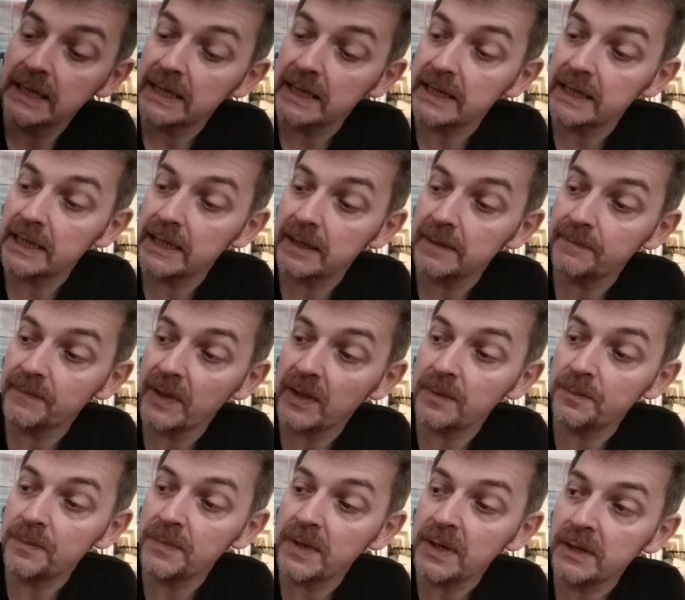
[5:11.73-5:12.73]

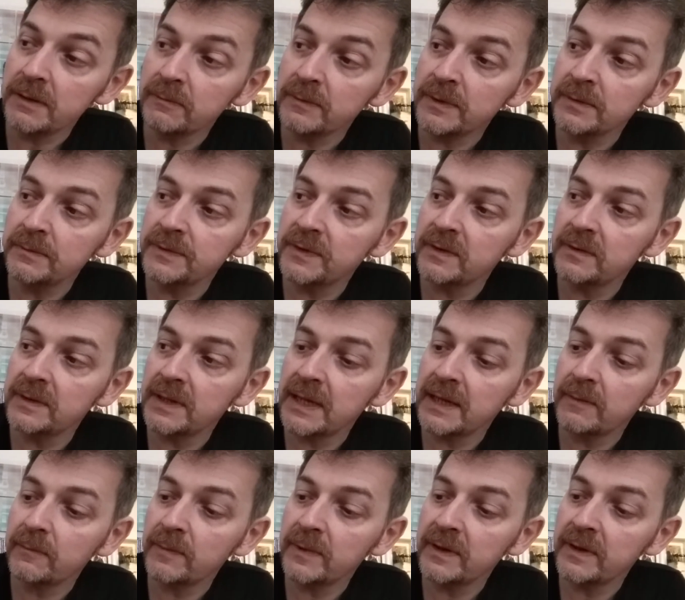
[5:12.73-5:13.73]
I might well do
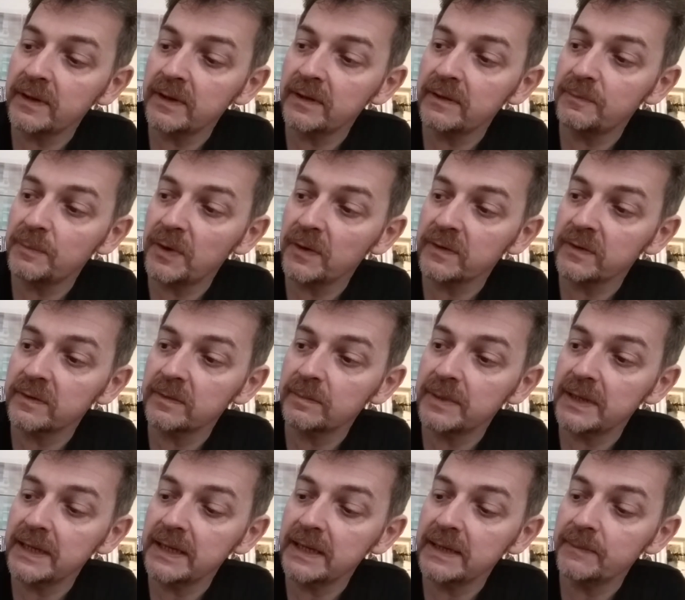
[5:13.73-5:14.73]
that with
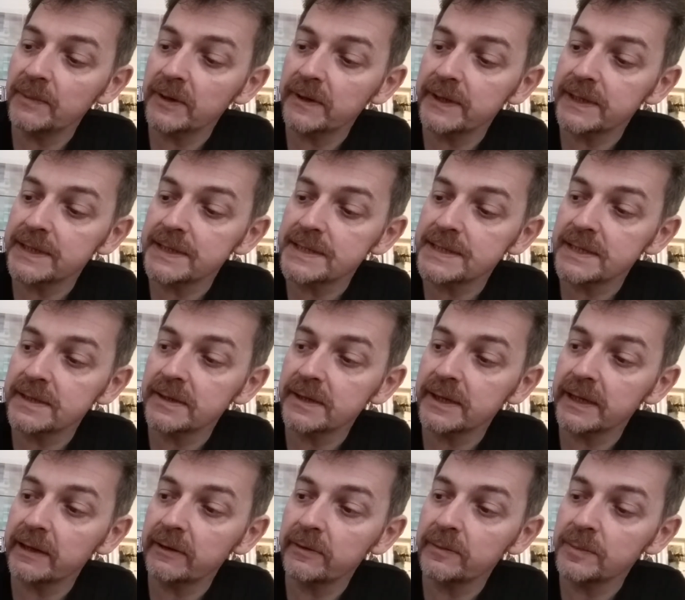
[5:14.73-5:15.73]
possibly my
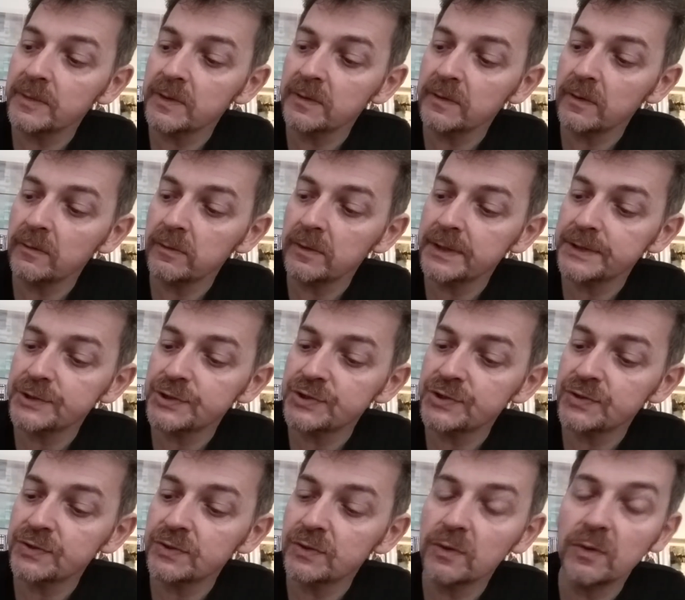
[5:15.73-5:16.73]
Tiger, I'm not quite
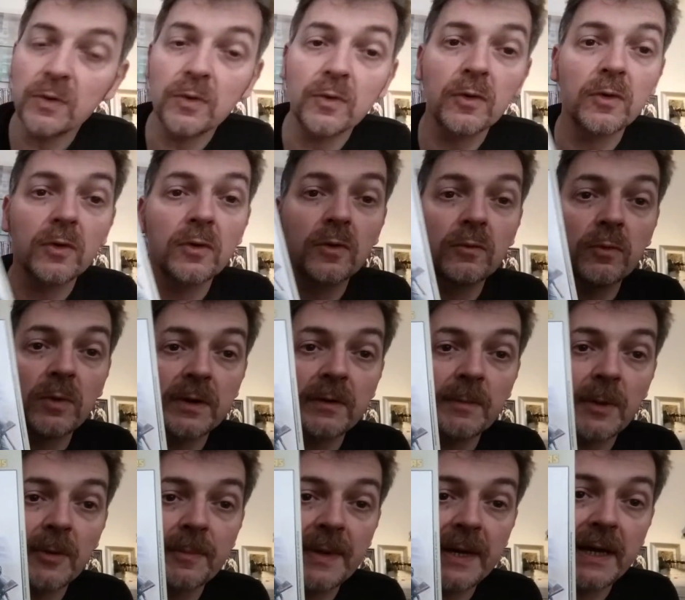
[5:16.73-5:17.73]
sure, or one
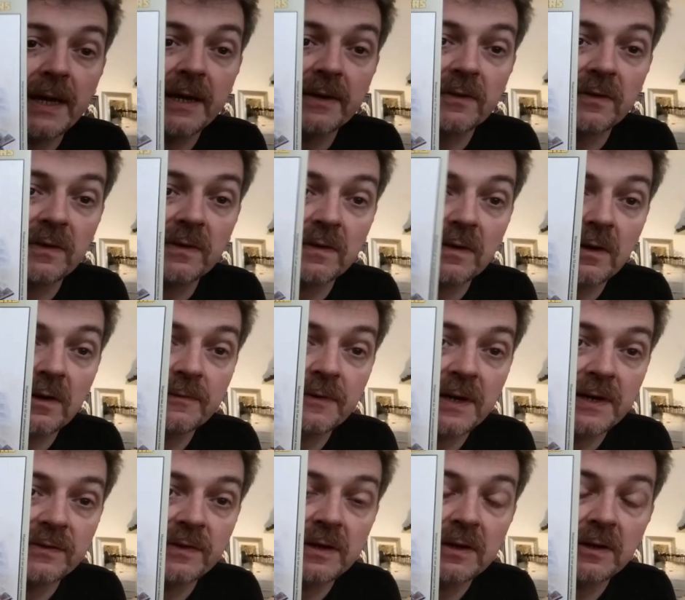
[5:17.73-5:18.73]
of my Panzers I've
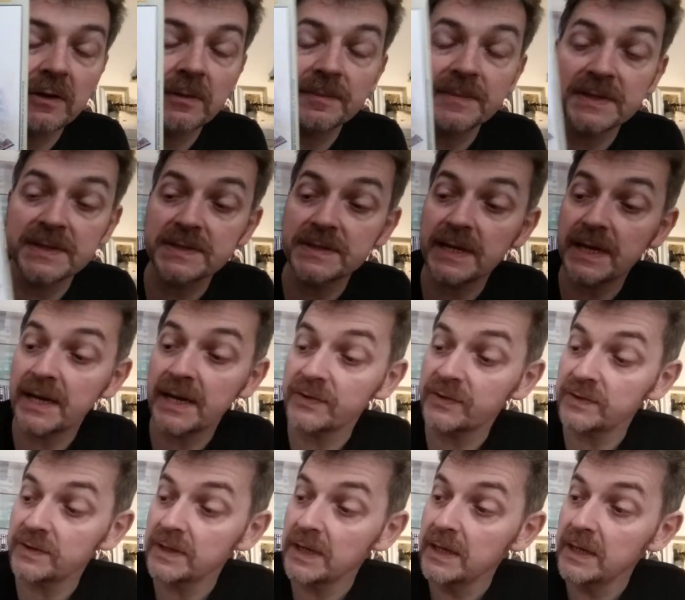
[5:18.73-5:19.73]
actually got in a
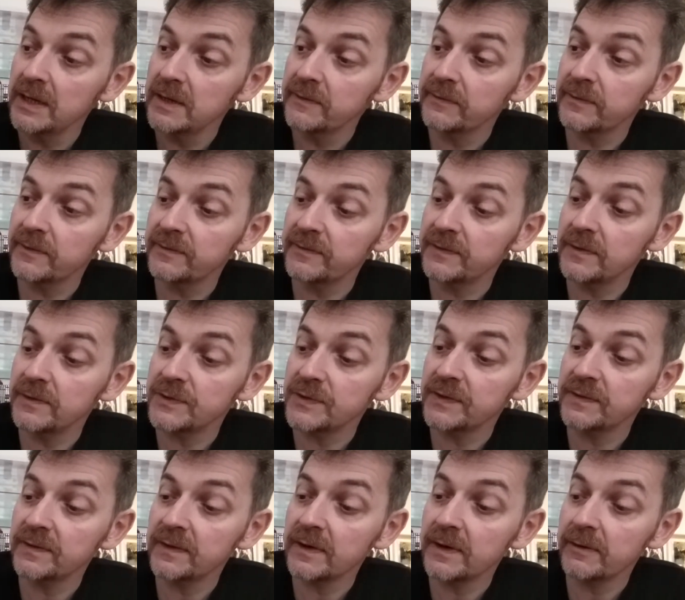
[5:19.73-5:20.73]
stash for a
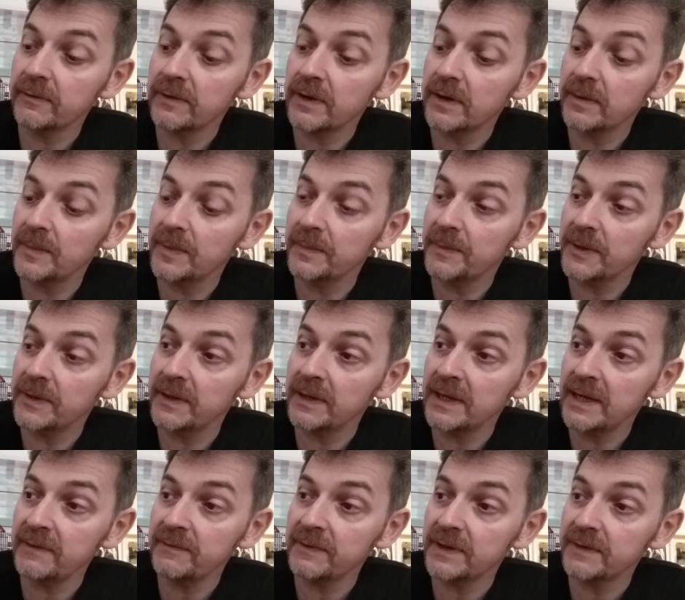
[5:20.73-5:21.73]
future diorama. But the
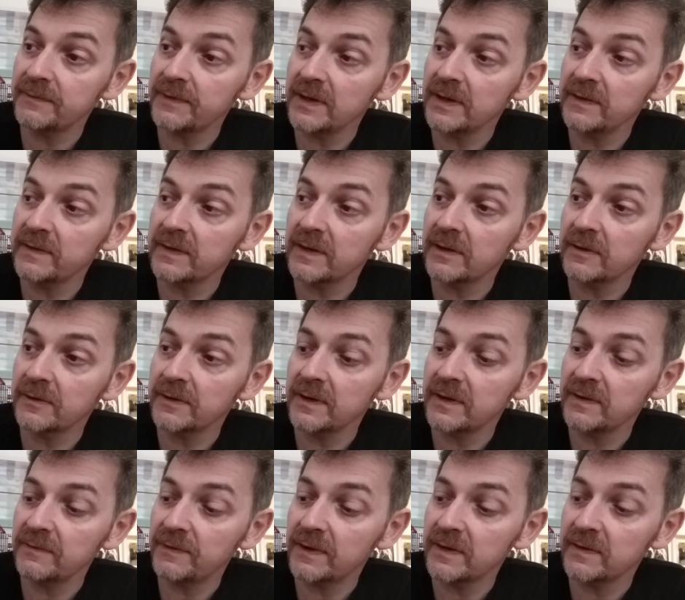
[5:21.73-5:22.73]
level of detail on
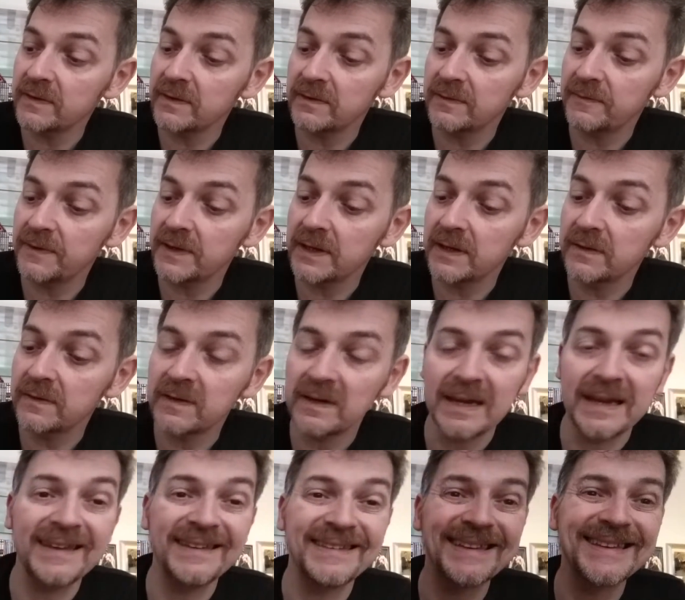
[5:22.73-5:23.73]
these Zvezda's figures
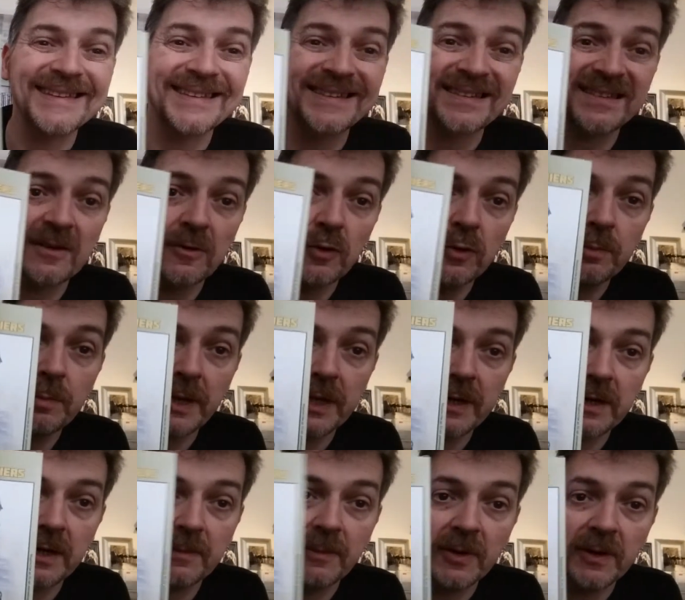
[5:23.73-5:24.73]
is
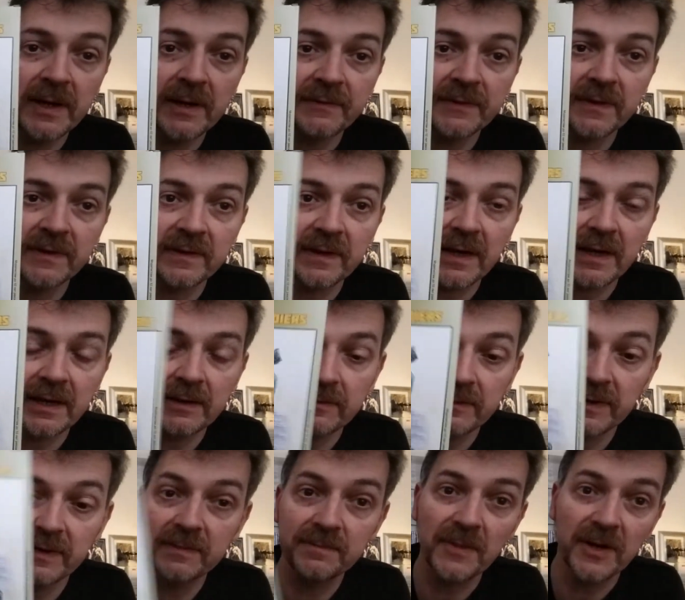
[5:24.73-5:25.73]
superb, I have to say.
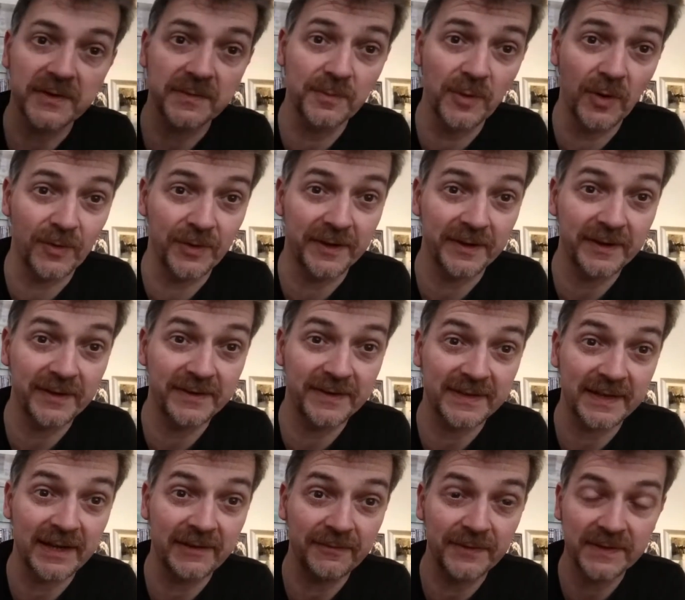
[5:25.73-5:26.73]
It's much more than I can
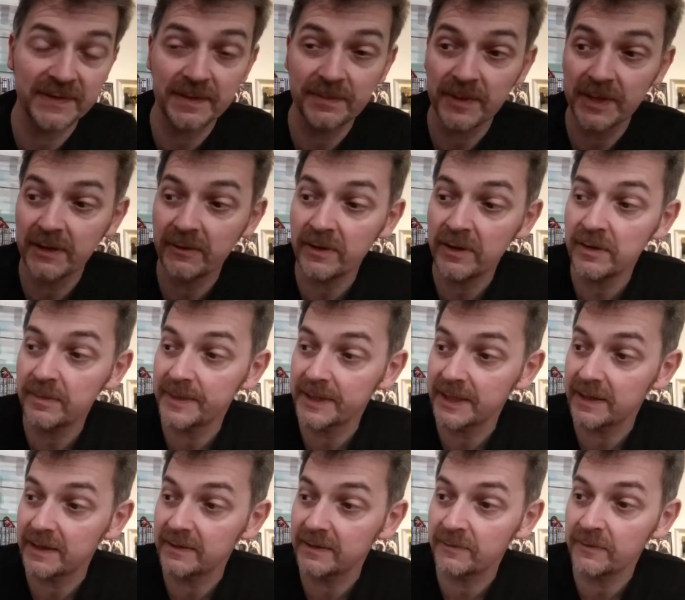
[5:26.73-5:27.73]
say for some of their armour
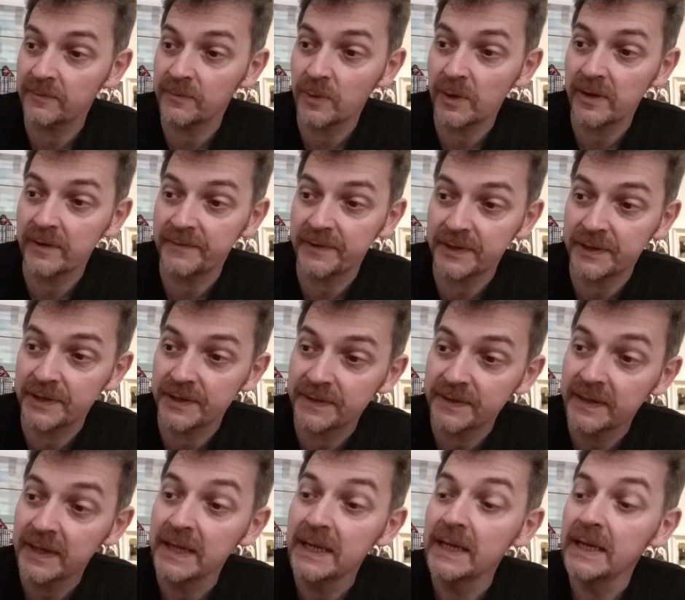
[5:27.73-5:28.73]
kits from what I've
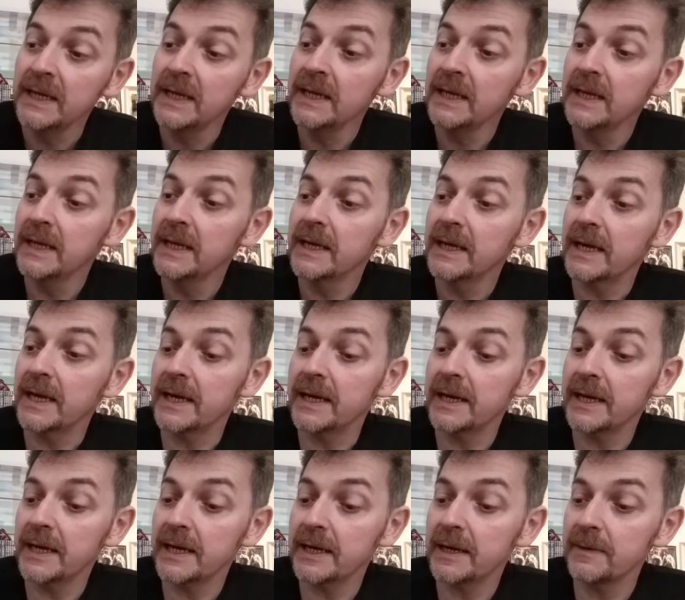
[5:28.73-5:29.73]
heard.
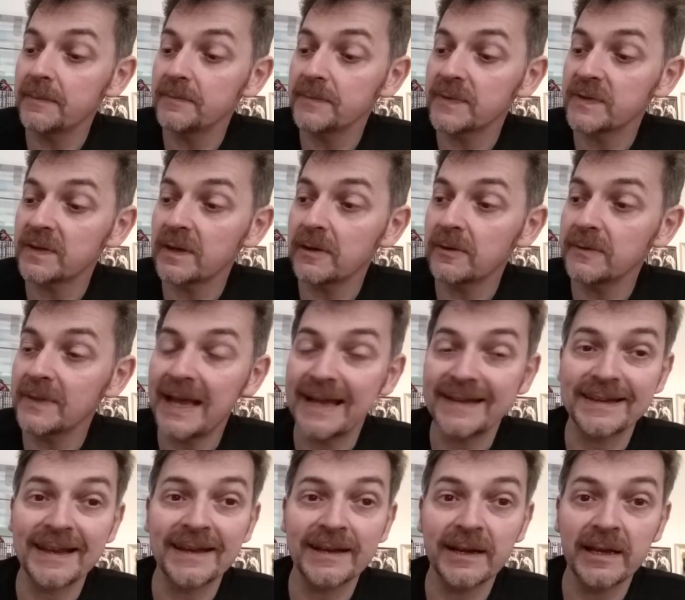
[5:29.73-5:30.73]
So
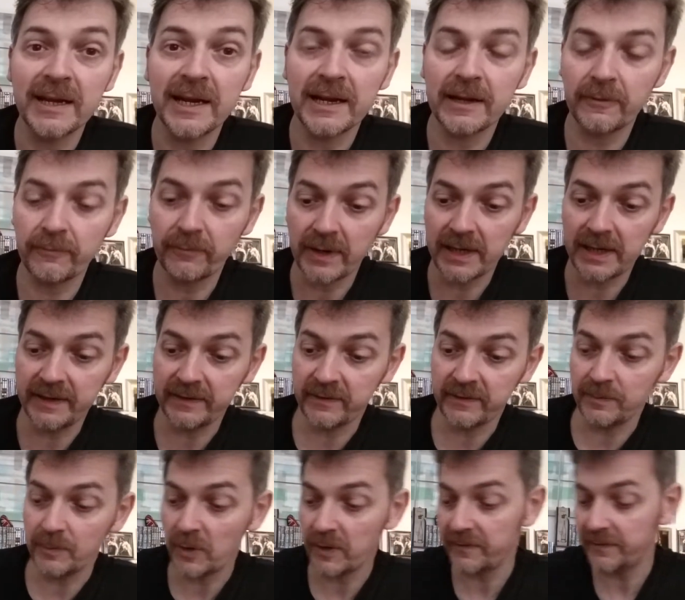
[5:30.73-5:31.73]
that's going to add greatly
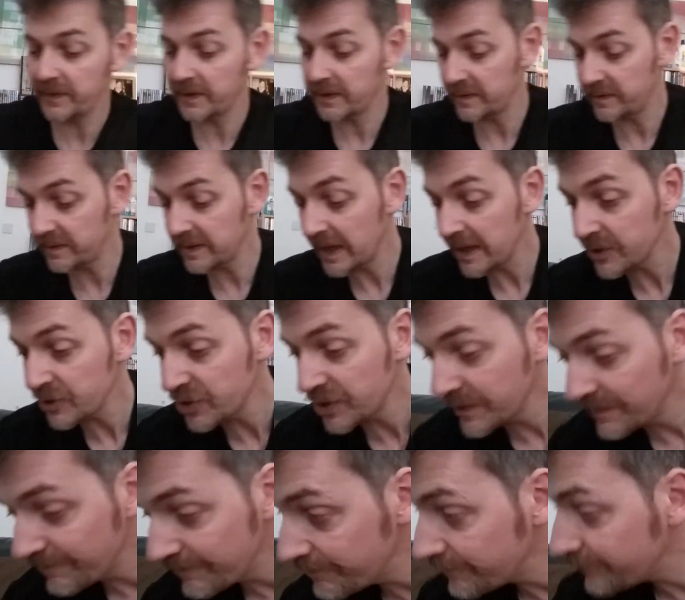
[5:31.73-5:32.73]
to my figure stash.